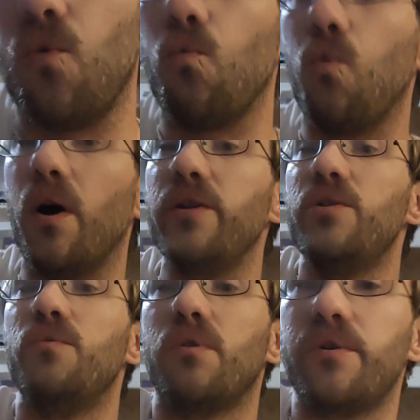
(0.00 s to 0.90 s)
What
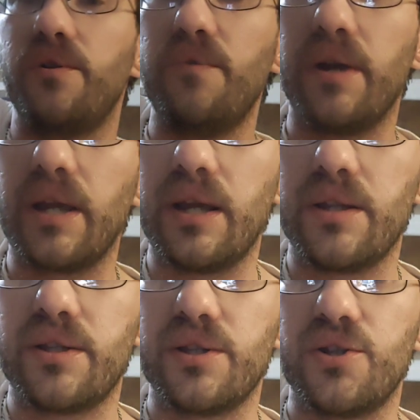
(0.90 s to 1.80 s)
you are doing
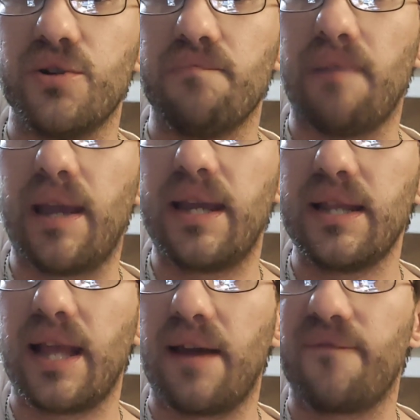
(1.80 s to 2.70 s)
is you're
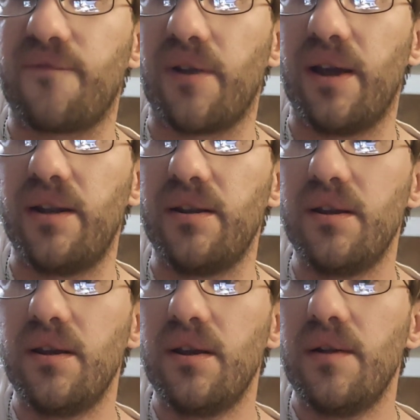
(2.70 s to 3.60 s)
making that fret
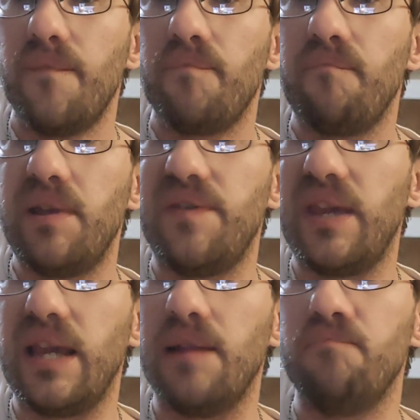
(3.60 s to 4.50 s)
be
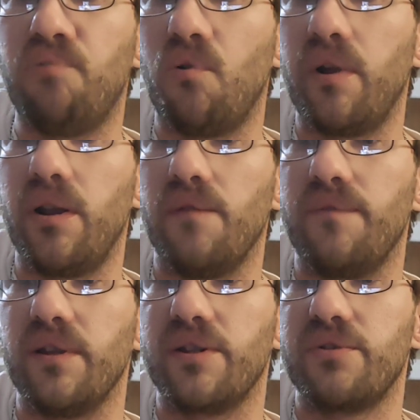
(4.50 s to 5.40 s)
the end point of
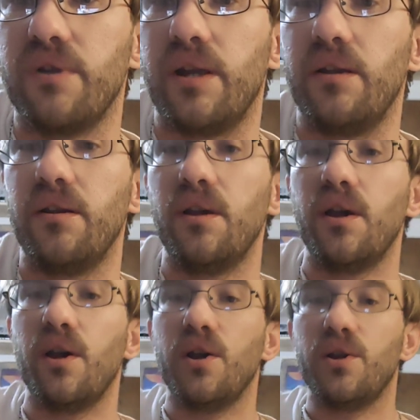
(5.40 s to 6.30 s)
this string.
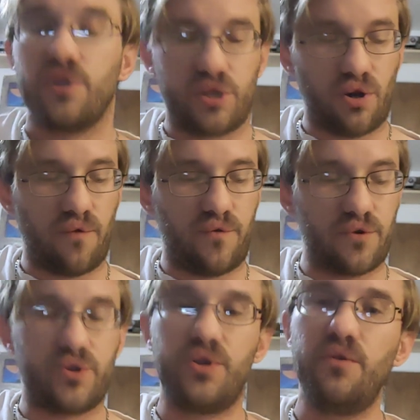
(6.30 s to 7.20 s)
So if
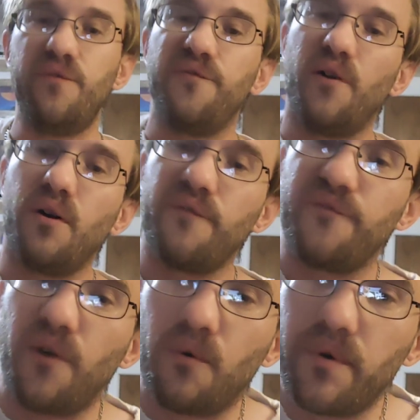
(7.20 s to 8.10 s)
you're too far
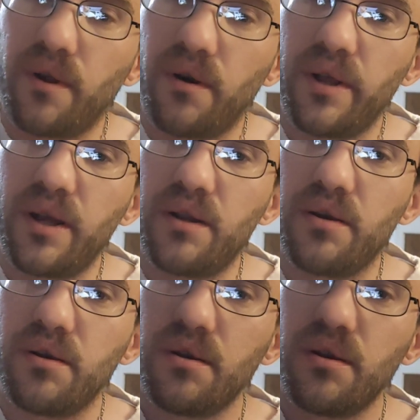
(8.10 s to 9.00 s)
forward on it,
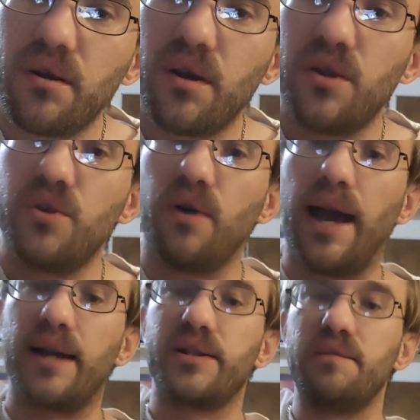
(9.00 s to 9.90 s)
you'll
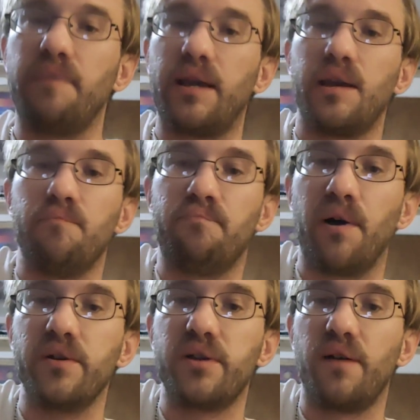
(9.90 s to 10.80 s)
actually make it
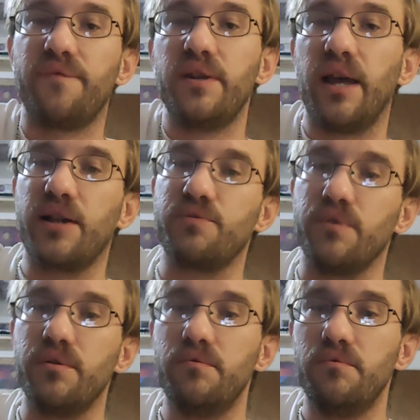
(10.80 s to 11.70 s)
buzz off the next one.